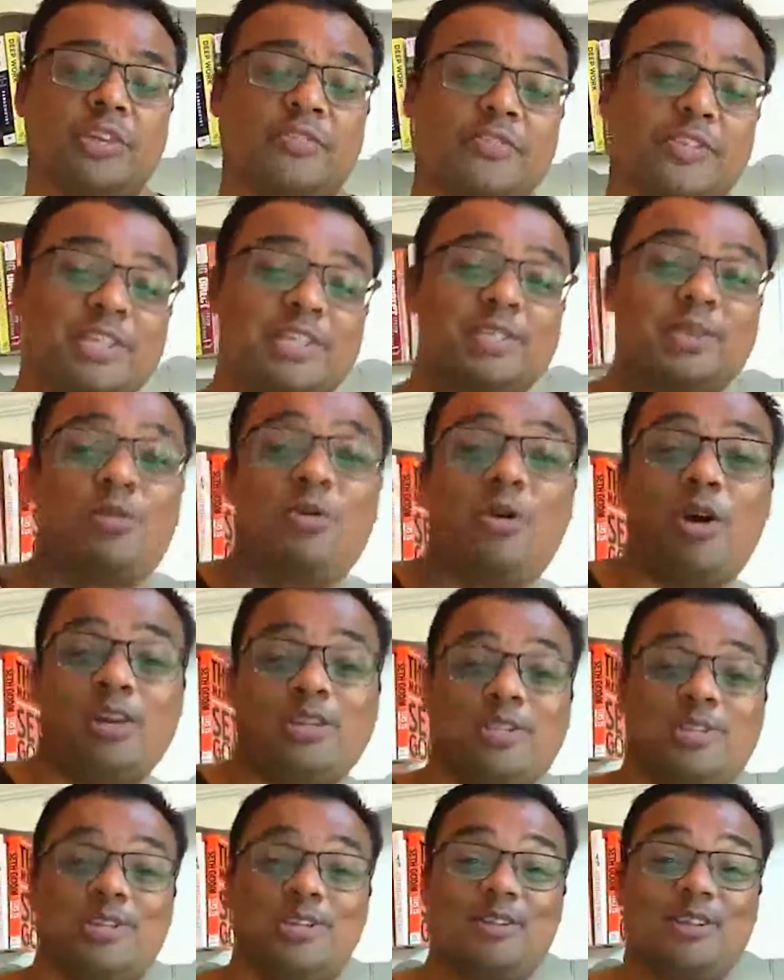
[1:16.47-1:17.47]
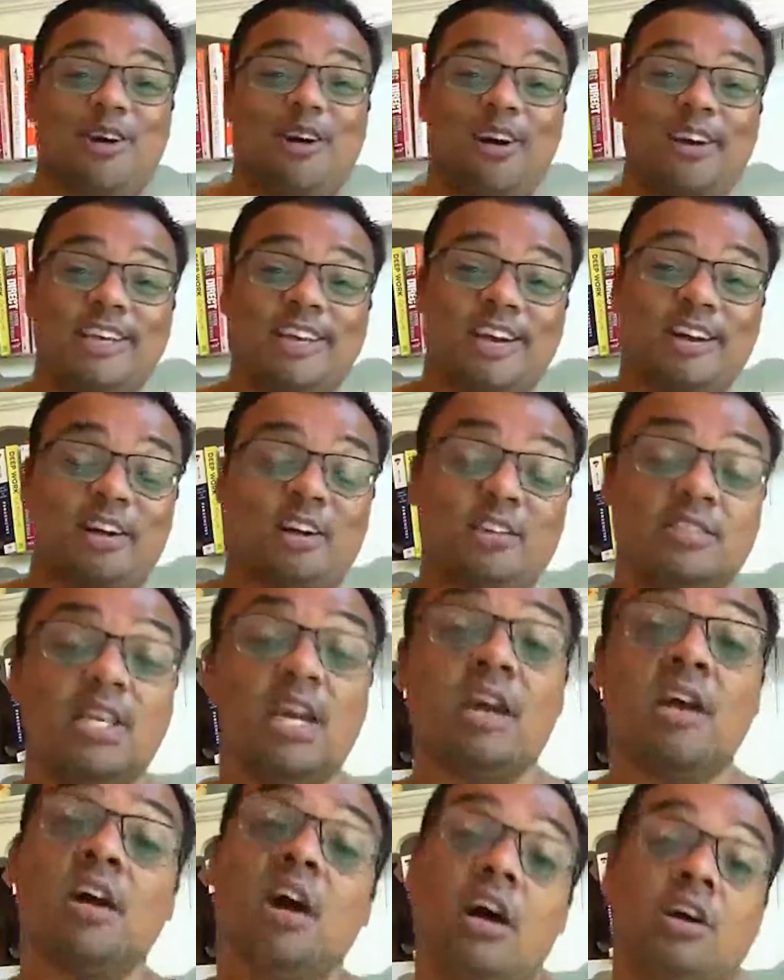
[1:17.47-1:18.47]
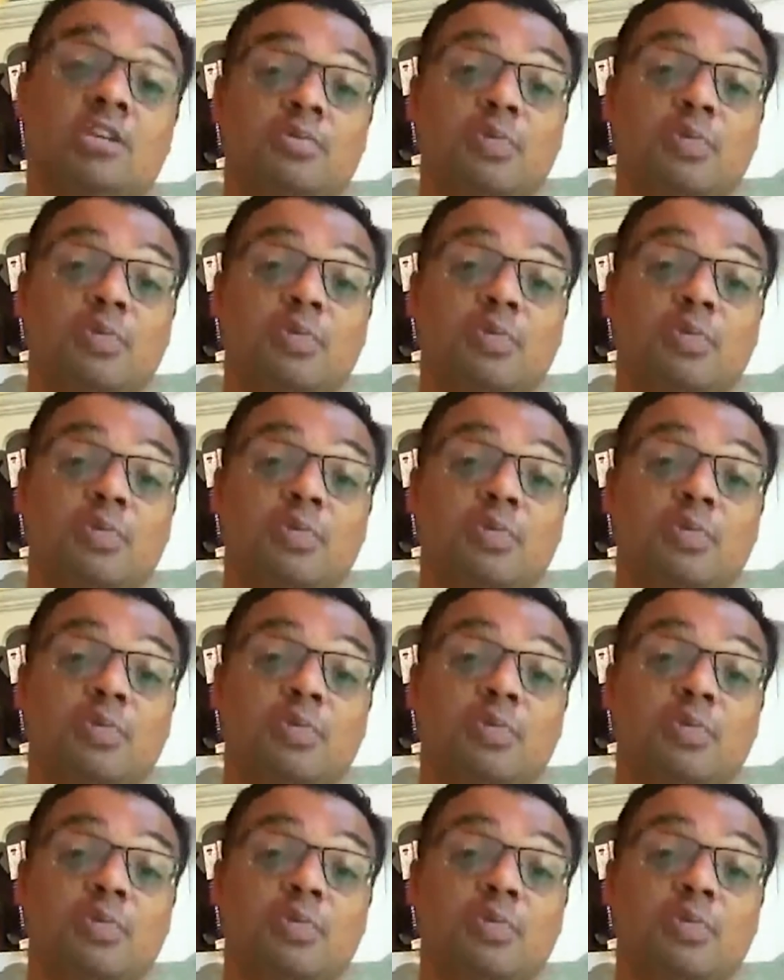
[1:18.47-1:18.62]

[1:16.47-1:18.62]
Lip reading: If there's a question that I get asked, I've